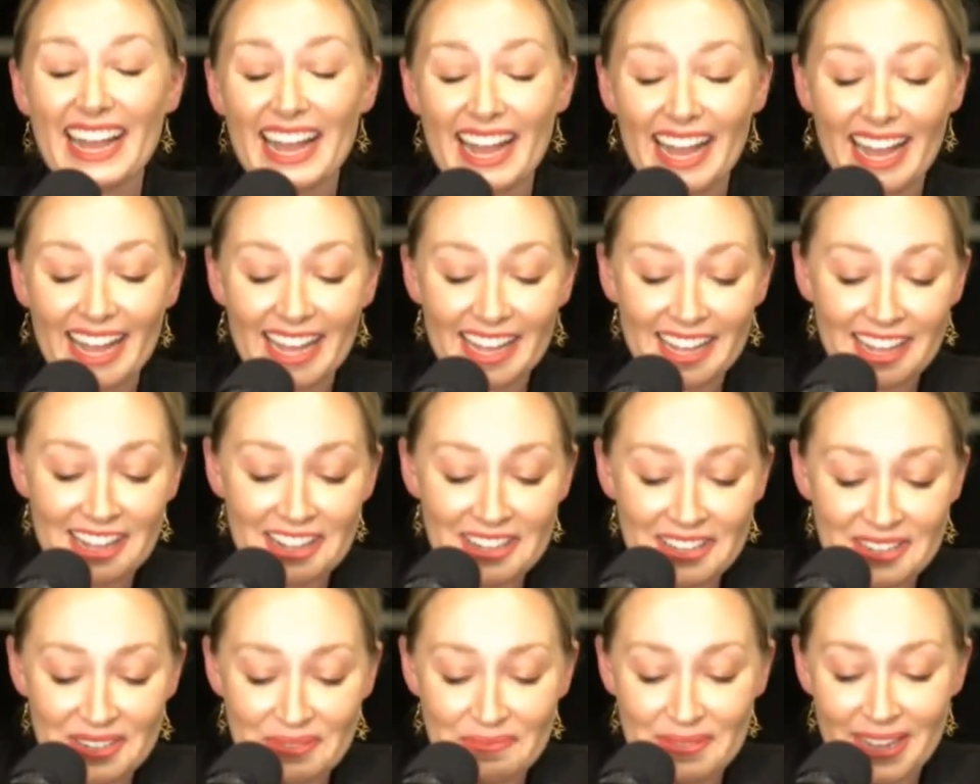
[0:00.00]

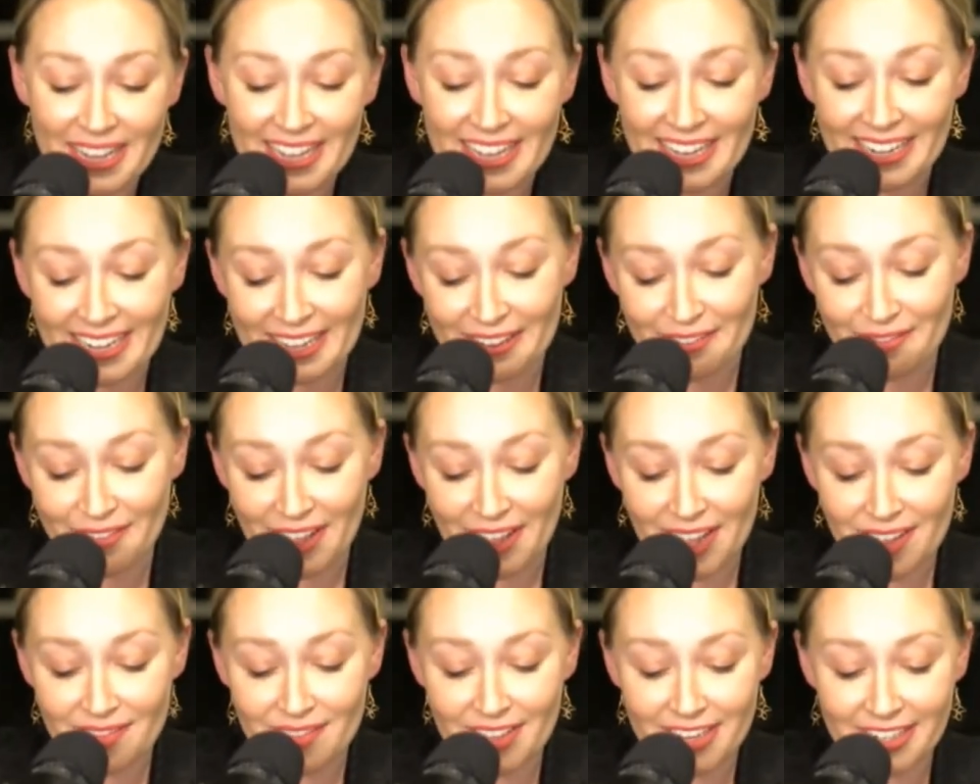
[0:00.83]
Oh, man, in
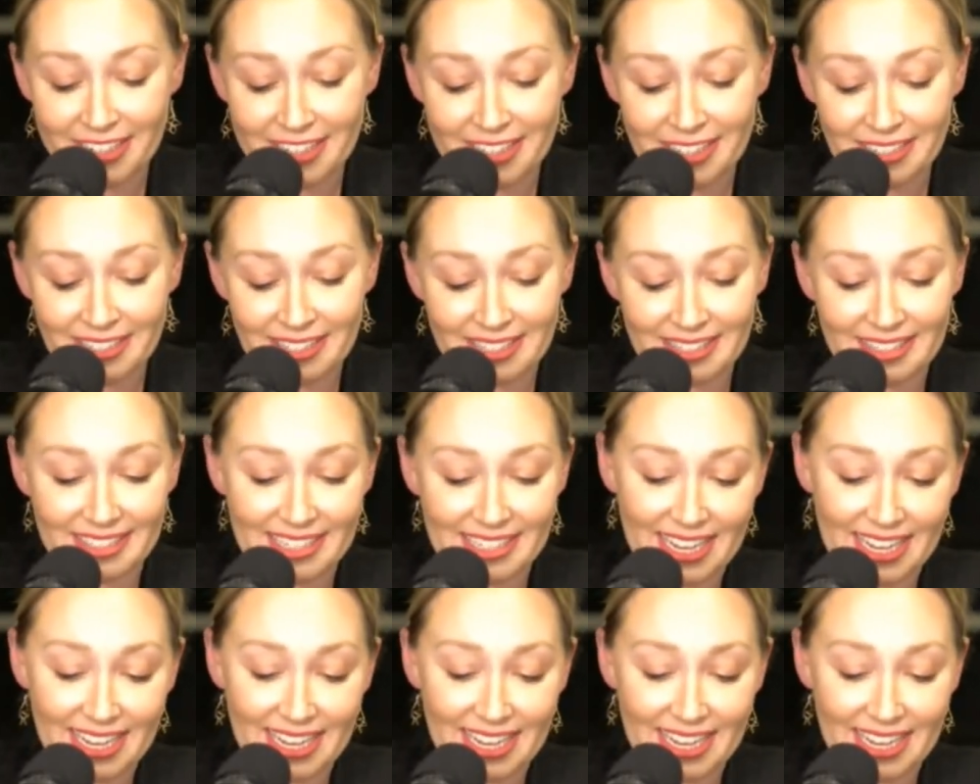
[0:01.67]
5 years,